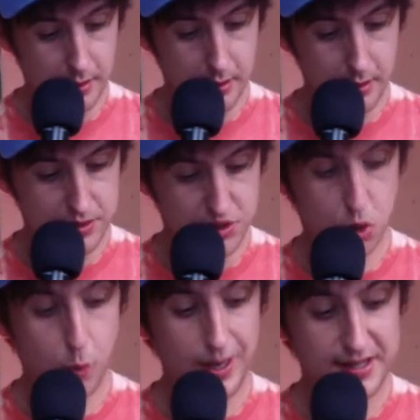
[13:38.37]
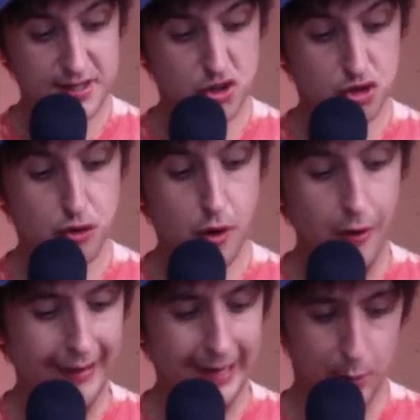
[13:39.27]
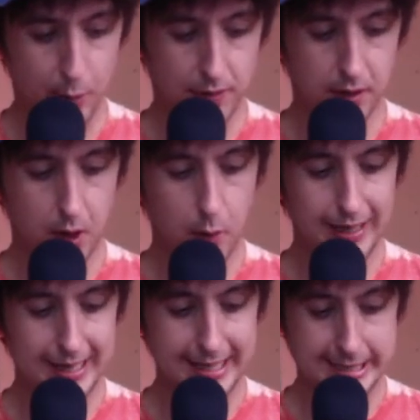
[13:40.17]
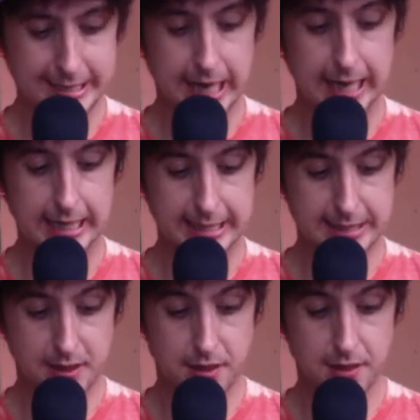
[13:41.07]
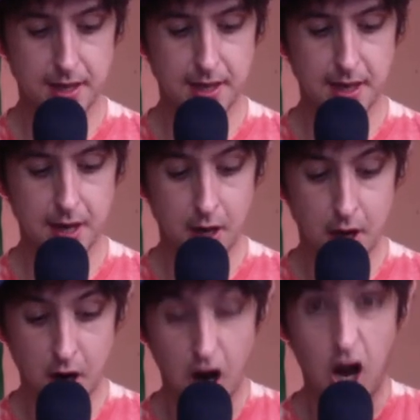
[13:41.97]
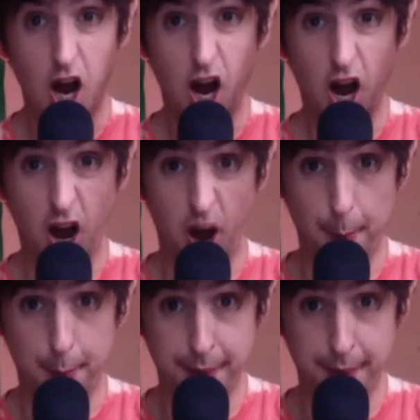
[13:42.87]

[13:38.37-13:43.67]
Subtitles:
Squint strongly with the lower lids, eyelids, thinking up.